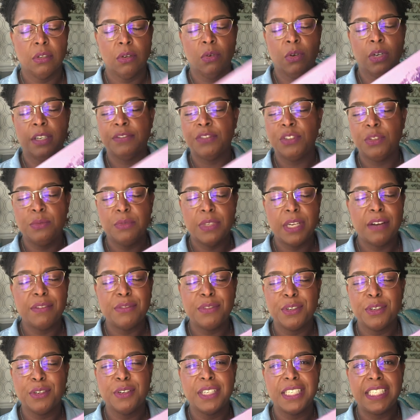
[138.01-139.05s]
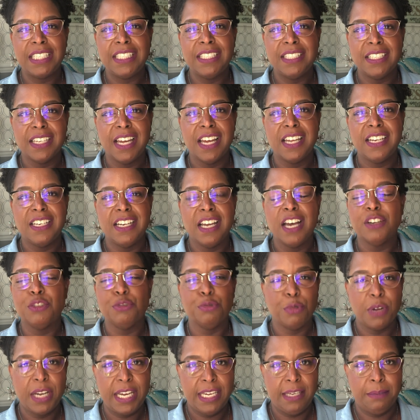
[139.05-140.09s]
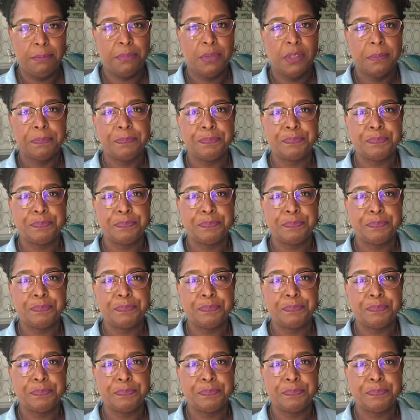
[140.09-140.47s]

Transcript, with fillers: or if you never eat a, a grape,